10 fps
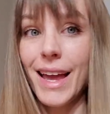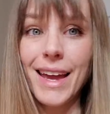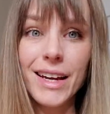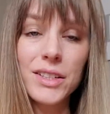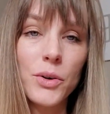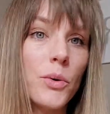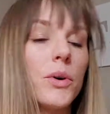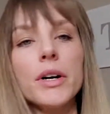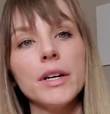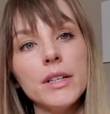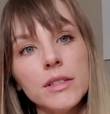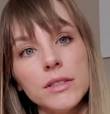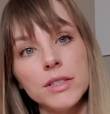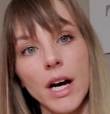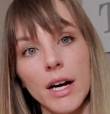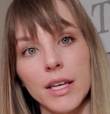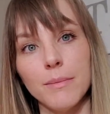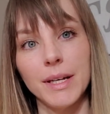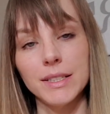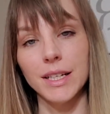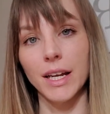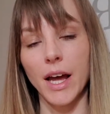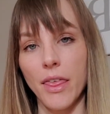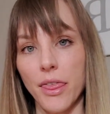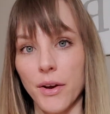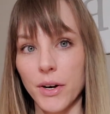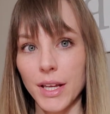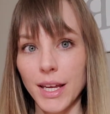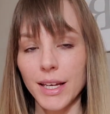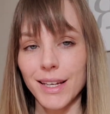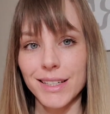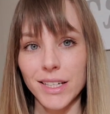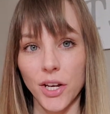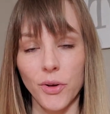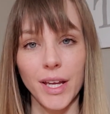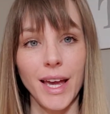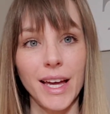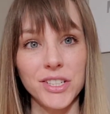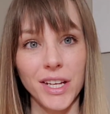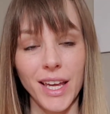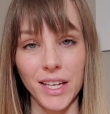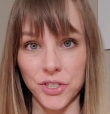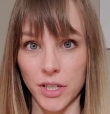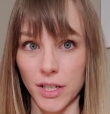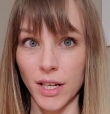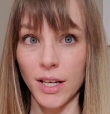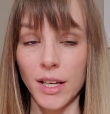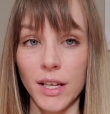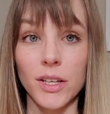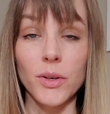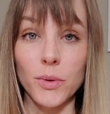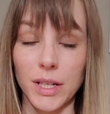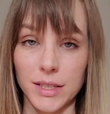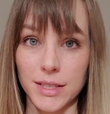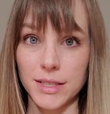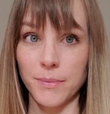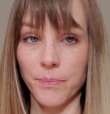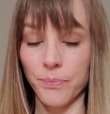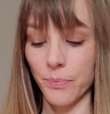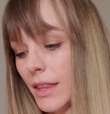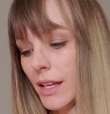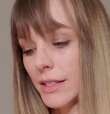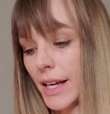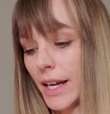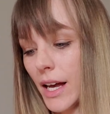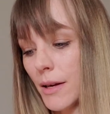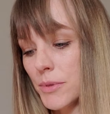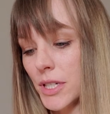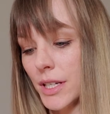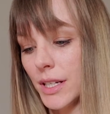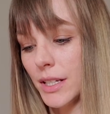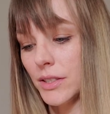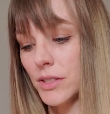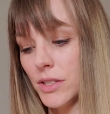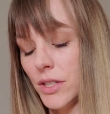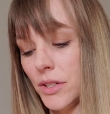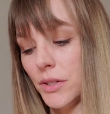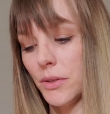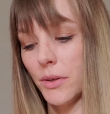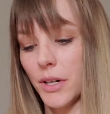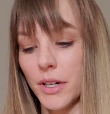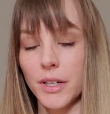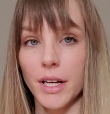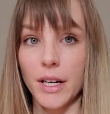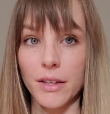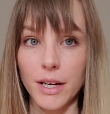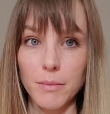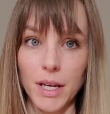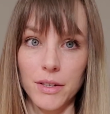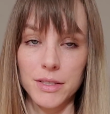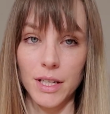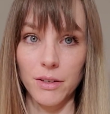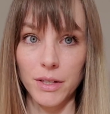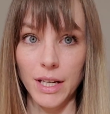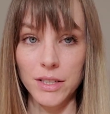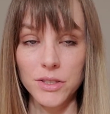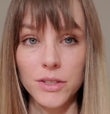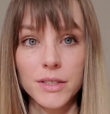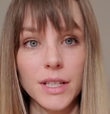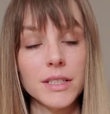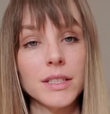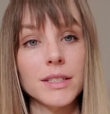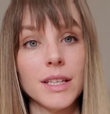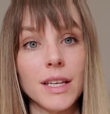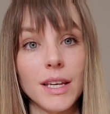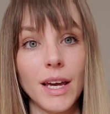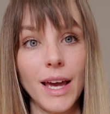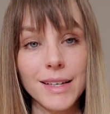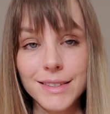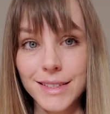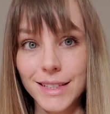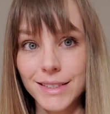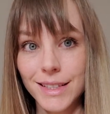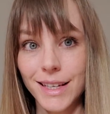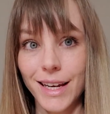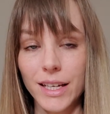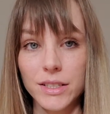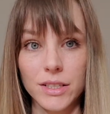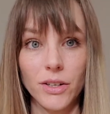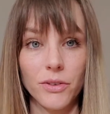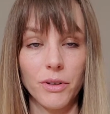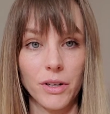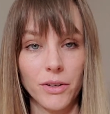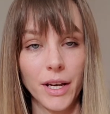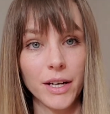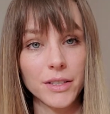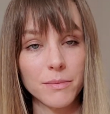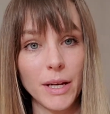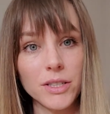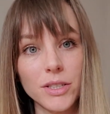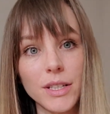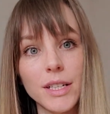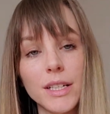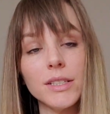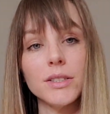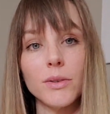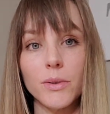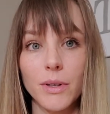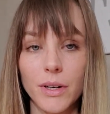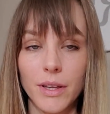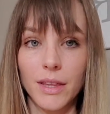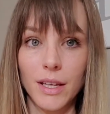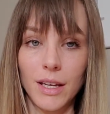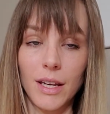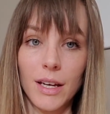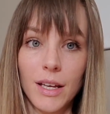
and or documenting 30 continuing education units. The second option is to earn another NBRC credential, such as the ACCS, Adult Critical Care Specialist, or the